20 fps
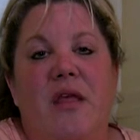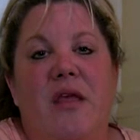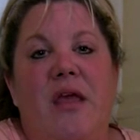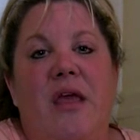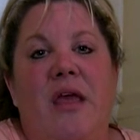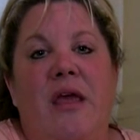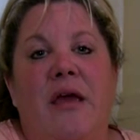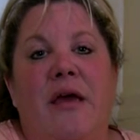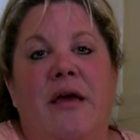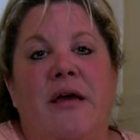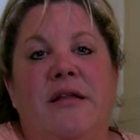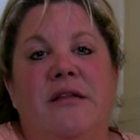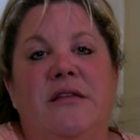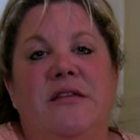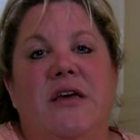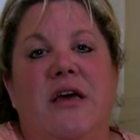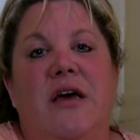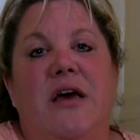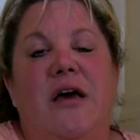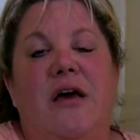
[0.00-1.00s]

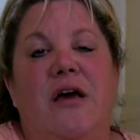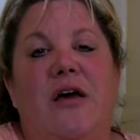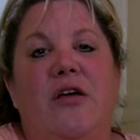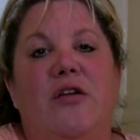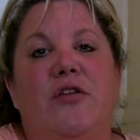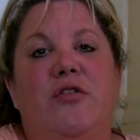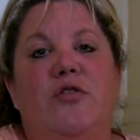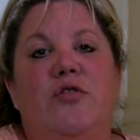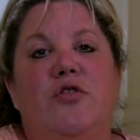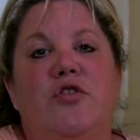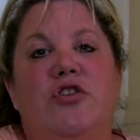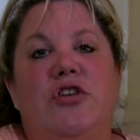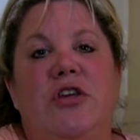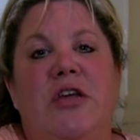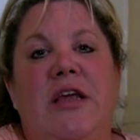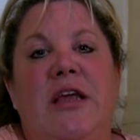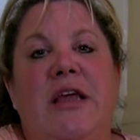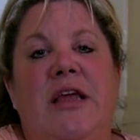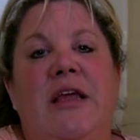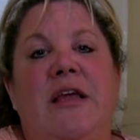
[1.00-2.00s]
and
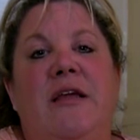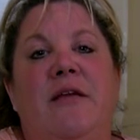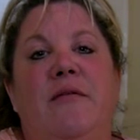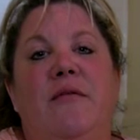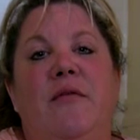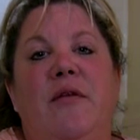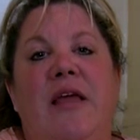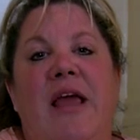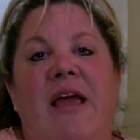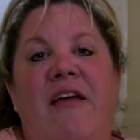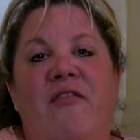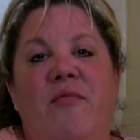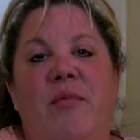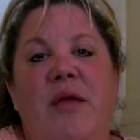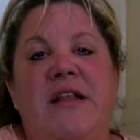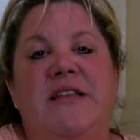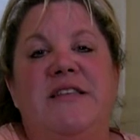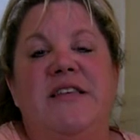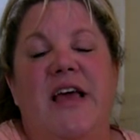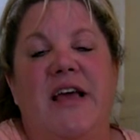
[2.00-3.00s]
she gave
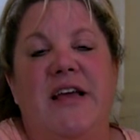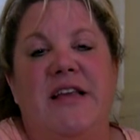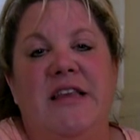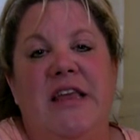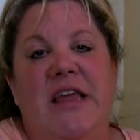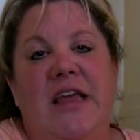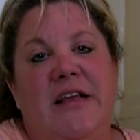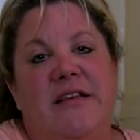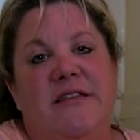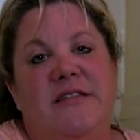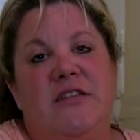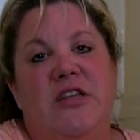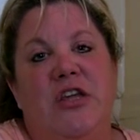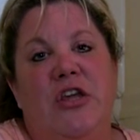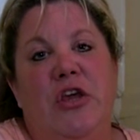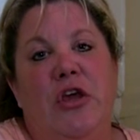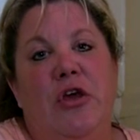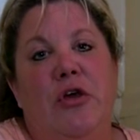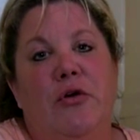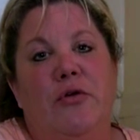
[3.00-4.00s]
me techniques to
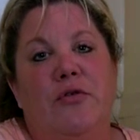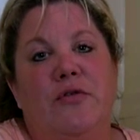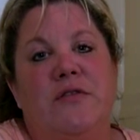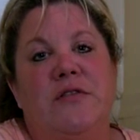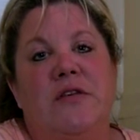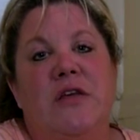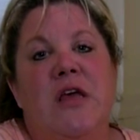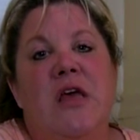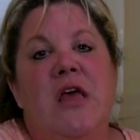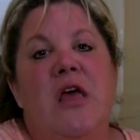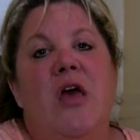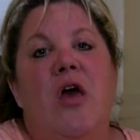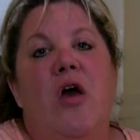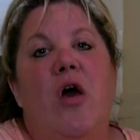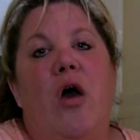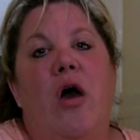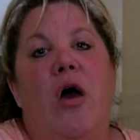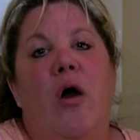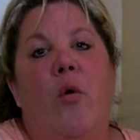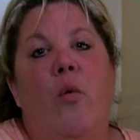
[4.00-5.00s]
use
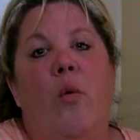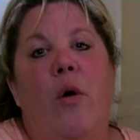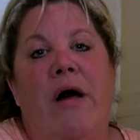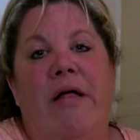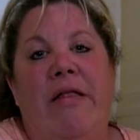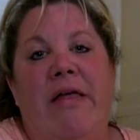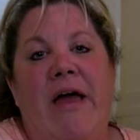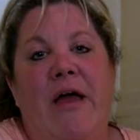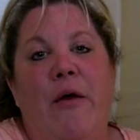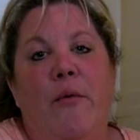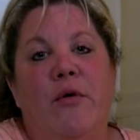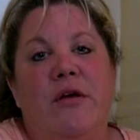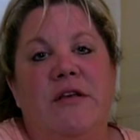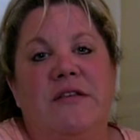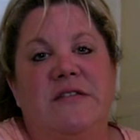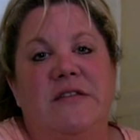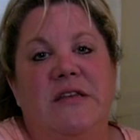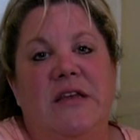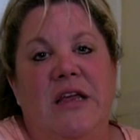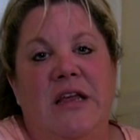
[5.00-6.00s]
while I
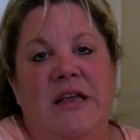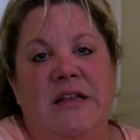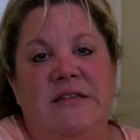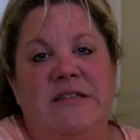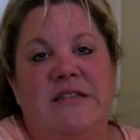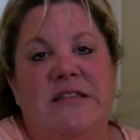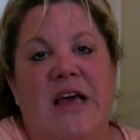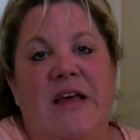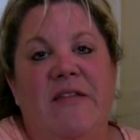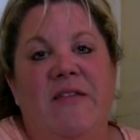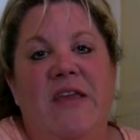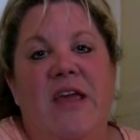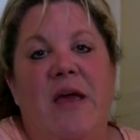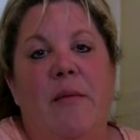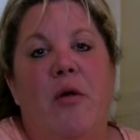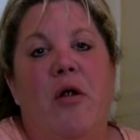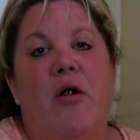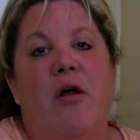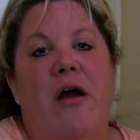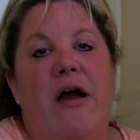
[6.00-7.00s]
was inside the
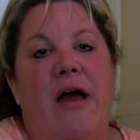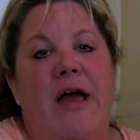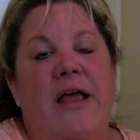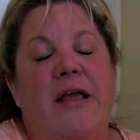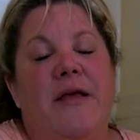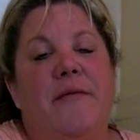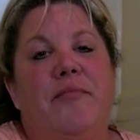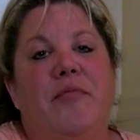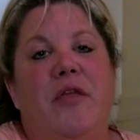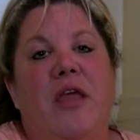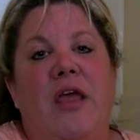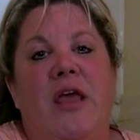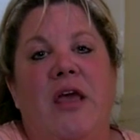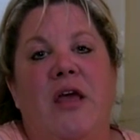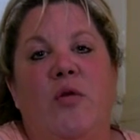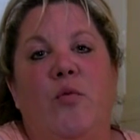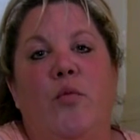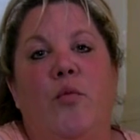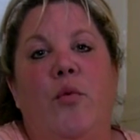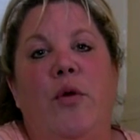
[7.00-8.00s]
MRI,
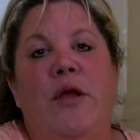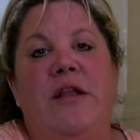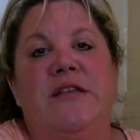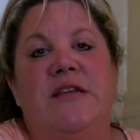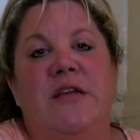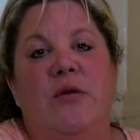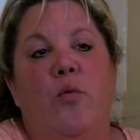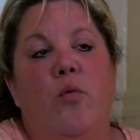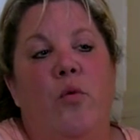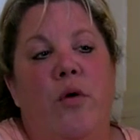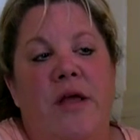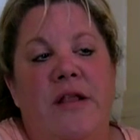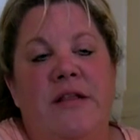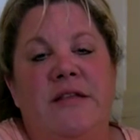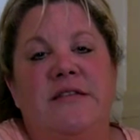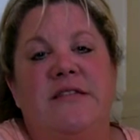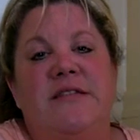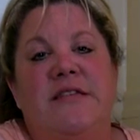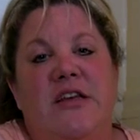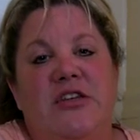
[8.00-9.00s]
and we did
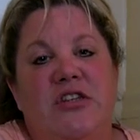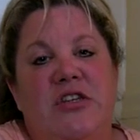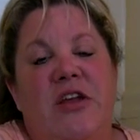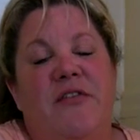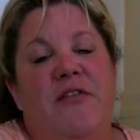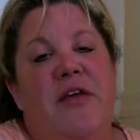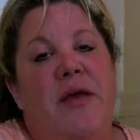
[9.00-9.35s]
one session of